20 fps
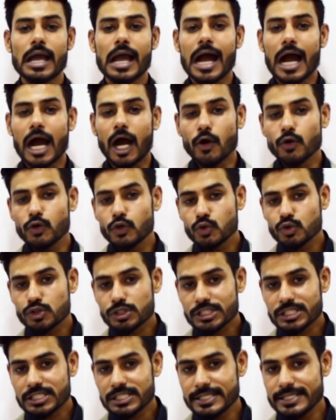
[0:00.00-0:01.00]
How do you
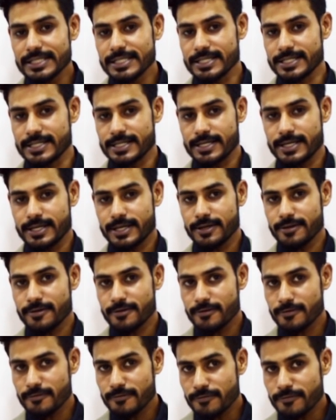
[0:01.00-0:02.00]
see,
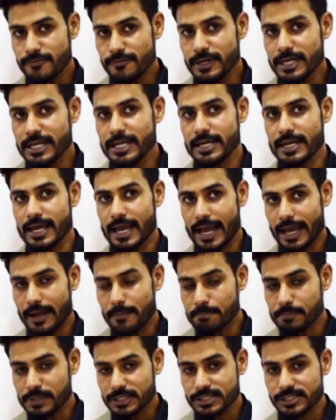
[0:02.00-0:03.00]
feel, and
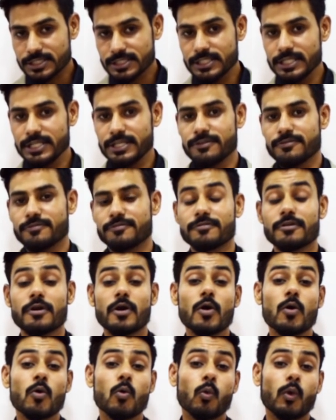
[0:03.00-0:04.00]
perceive
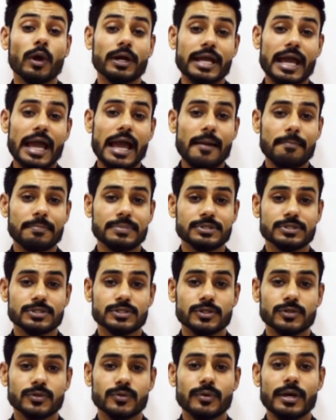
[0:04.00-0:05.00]
what happens
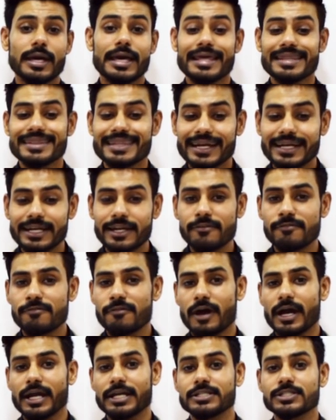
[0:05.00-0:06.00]
to you? That
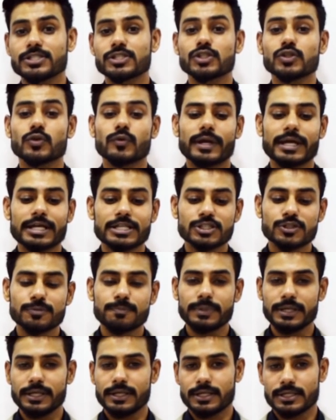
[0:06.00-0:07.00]
defines your
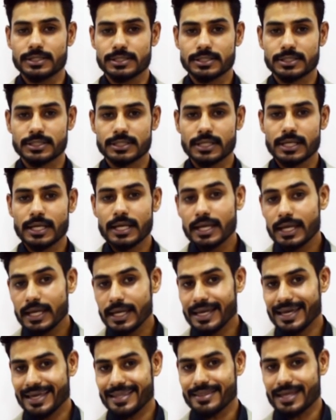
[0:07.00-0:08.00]
experience
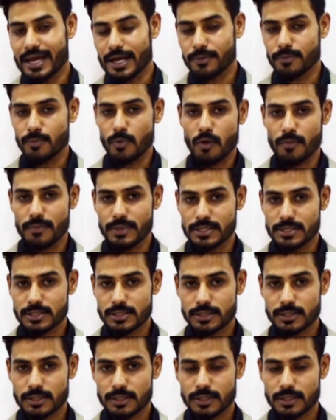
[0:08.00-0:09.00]
in that moment.